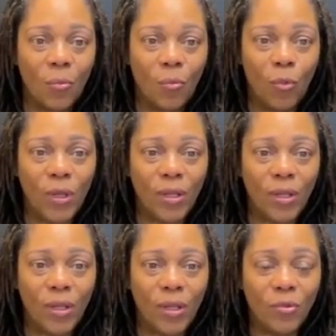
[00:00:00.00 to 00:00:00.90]

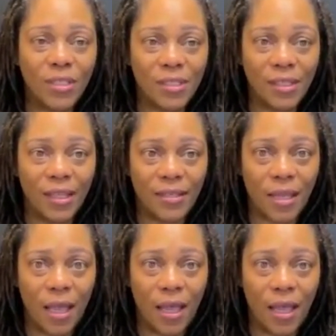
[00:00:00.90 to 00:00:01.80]
When was the
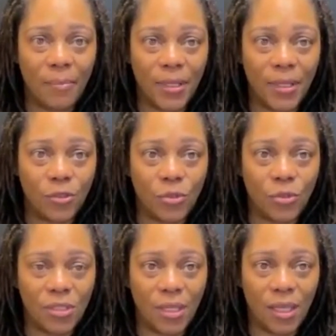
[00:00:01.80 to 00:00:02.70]
last time
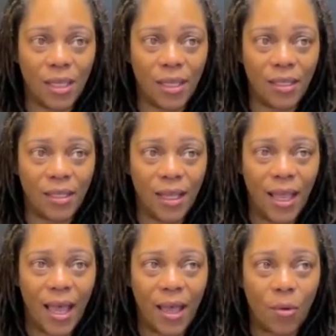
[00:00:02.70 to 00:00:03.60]
that you
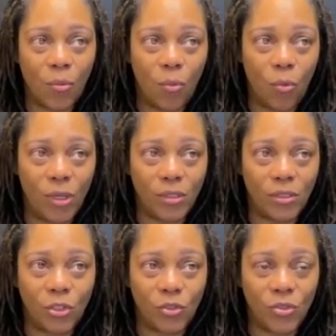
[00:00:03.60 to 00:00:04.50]
said,
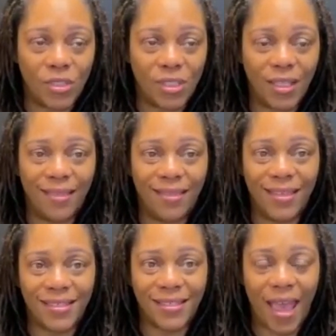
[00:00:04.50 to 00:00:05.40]
I want
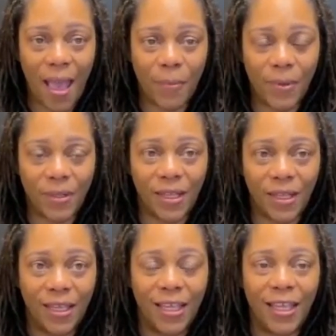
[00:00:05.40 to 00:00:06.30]
to see this
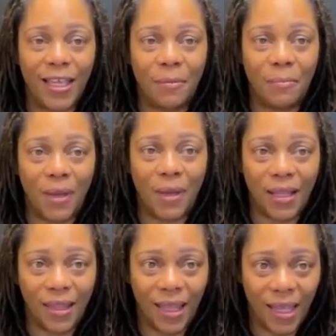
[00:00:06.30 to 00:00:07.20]
happen
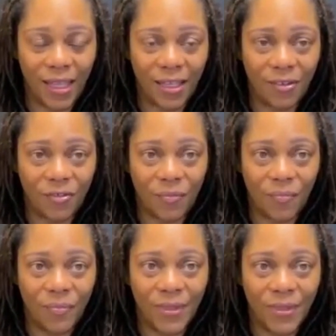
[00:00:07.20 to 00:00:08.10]
in my
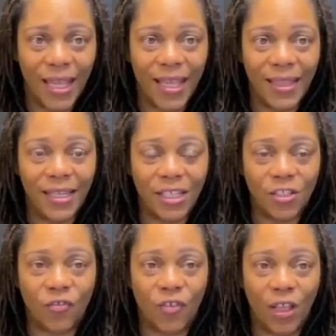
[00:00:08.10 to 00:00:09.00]
life,
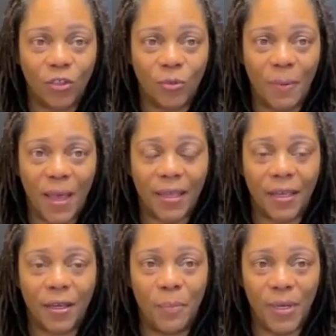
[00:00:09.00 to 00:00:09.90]
and then
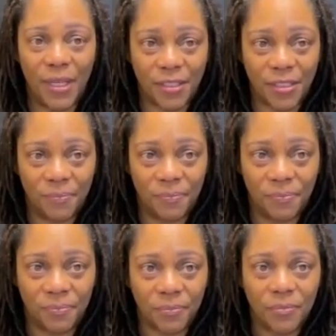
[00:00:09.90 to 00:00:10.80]
it's followed by
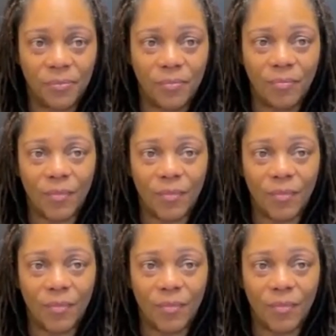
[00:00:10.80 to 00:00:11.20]
a but?